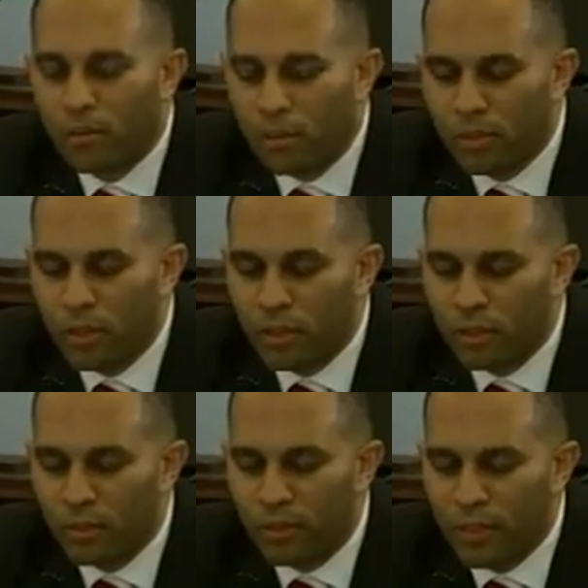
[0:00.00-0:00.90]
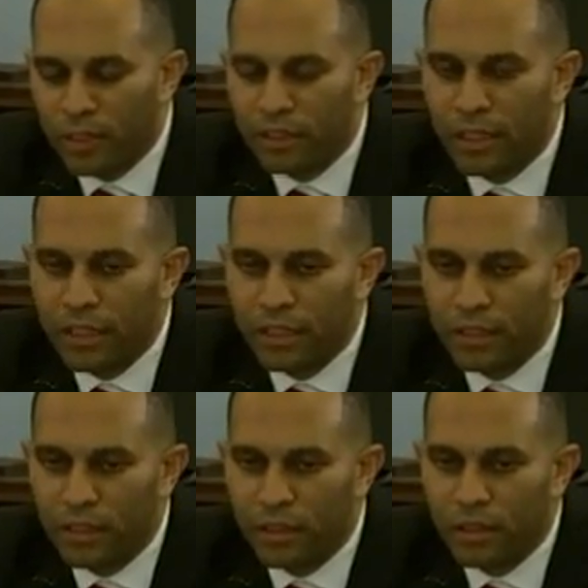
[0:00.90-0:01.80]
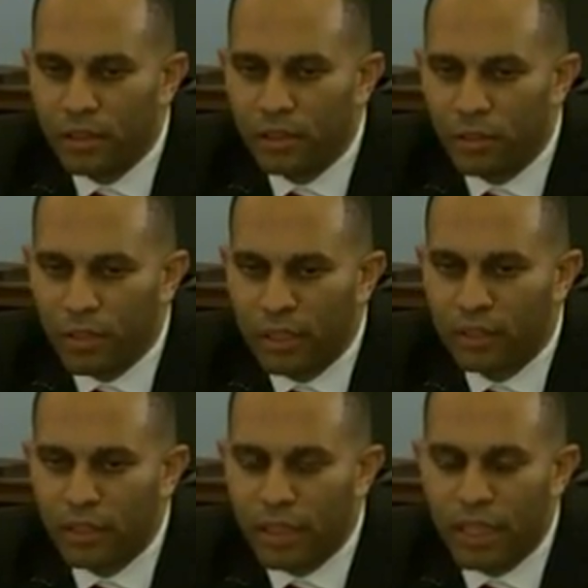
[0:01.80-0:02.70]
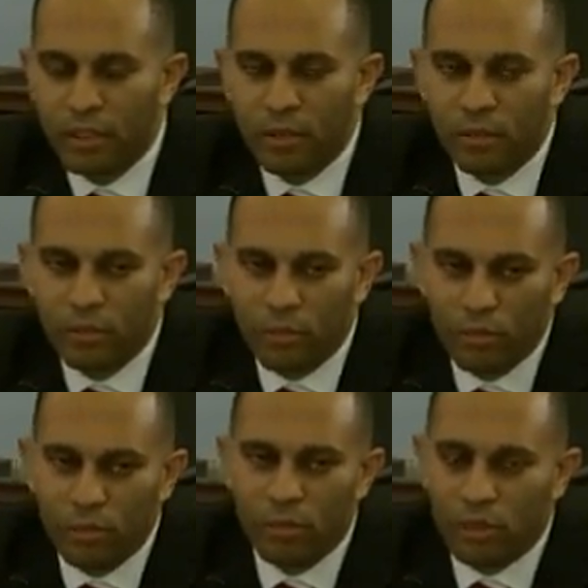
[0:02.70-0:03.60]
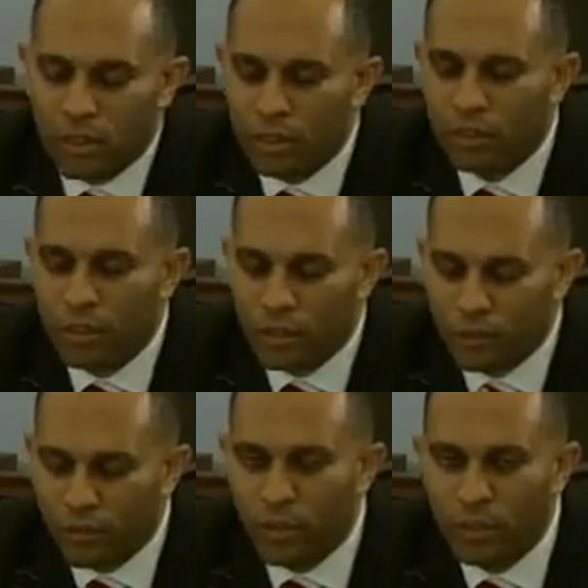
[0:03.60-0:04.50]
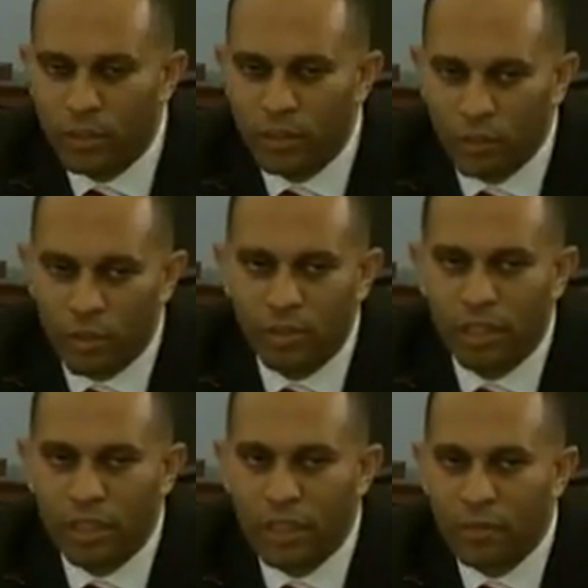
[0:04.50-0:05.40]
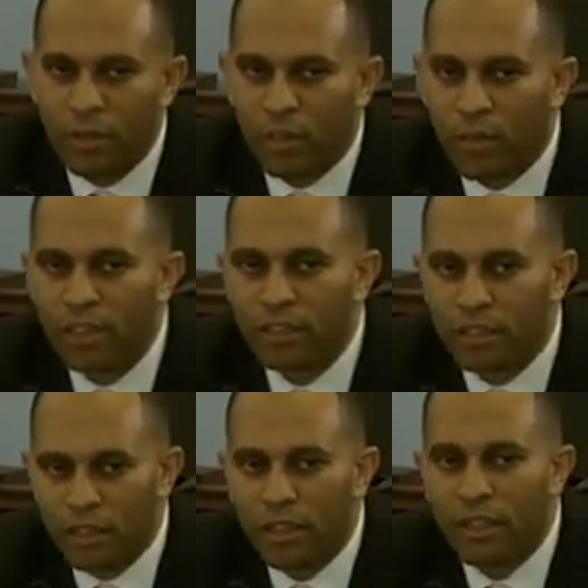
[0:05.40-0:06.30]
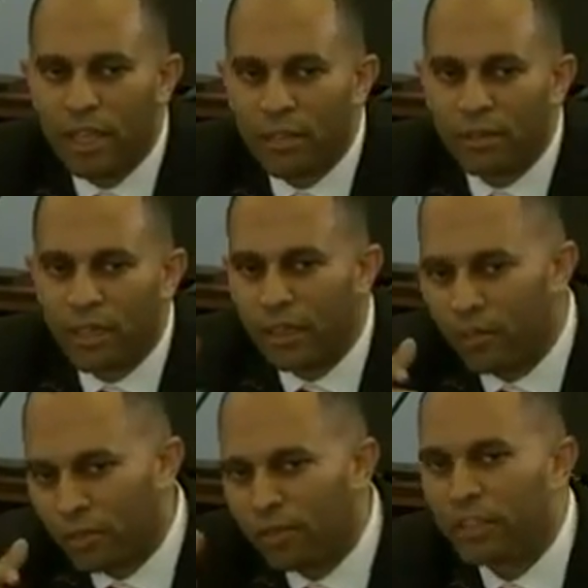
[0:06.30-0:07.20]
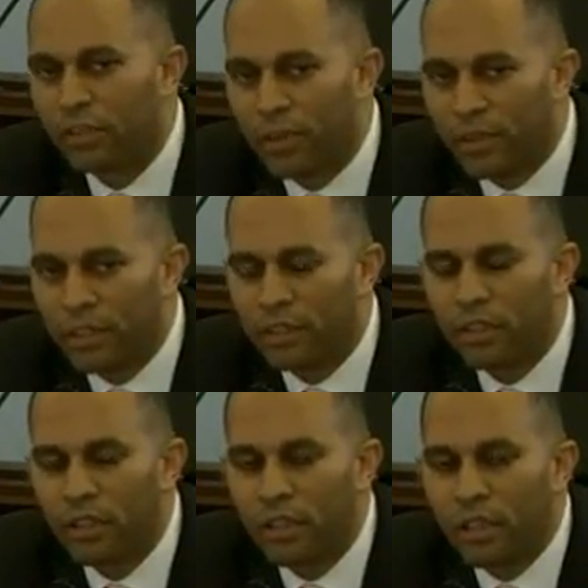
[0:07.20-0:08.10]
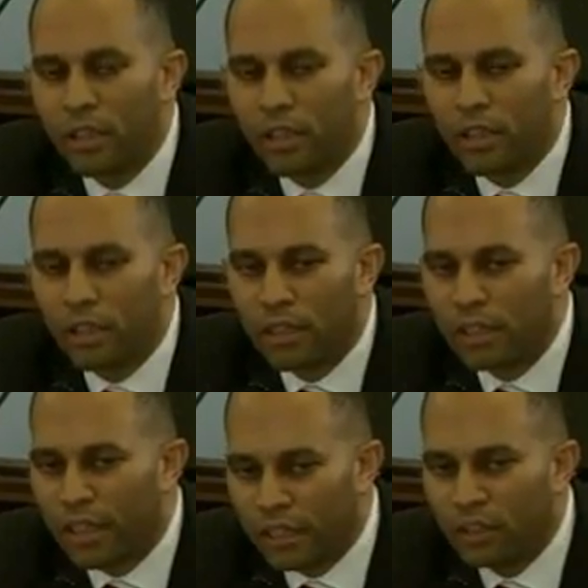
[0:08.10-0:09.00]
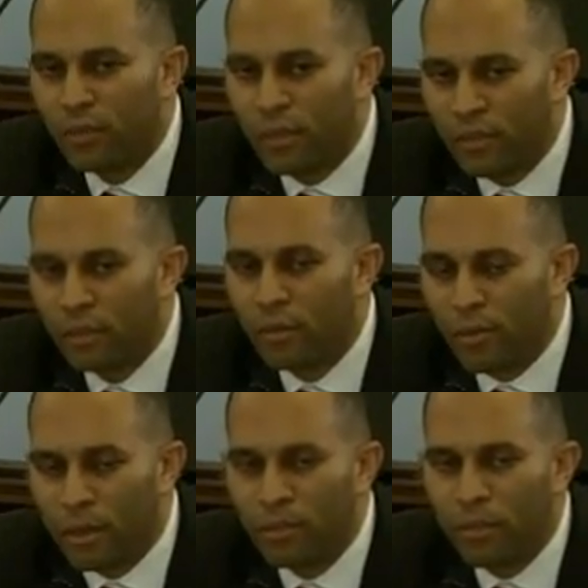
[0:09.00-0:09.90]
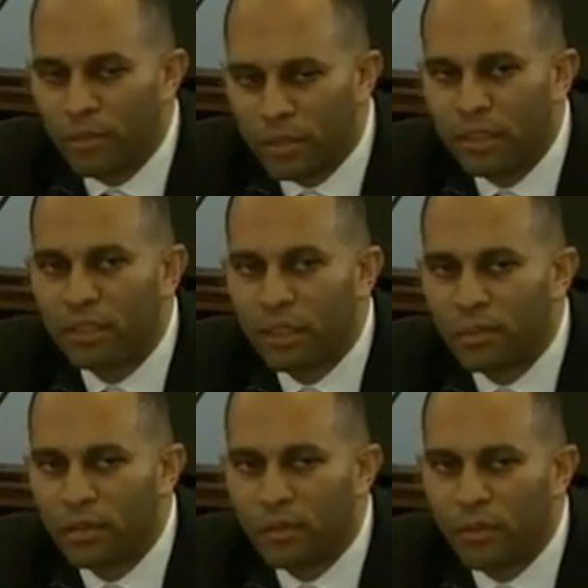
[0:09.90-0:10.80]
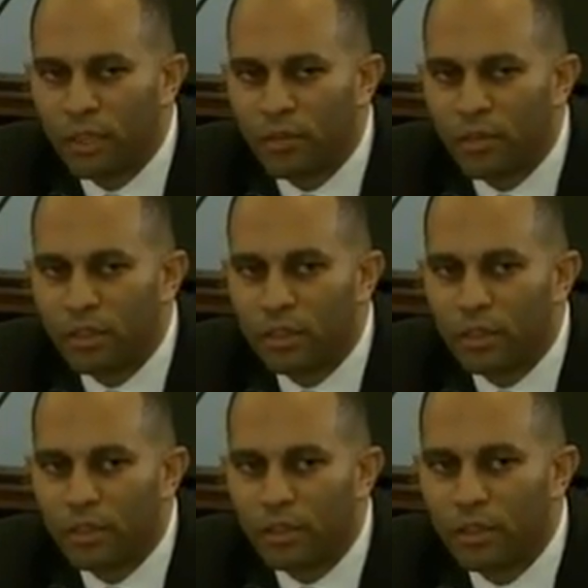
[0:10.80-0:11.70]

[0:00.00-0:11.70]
But would it also be fair to say that in 2008, this country confronted the worst economic crisis and collapse that we've experienced in the history of the Republic, with the exception of the Great Depression?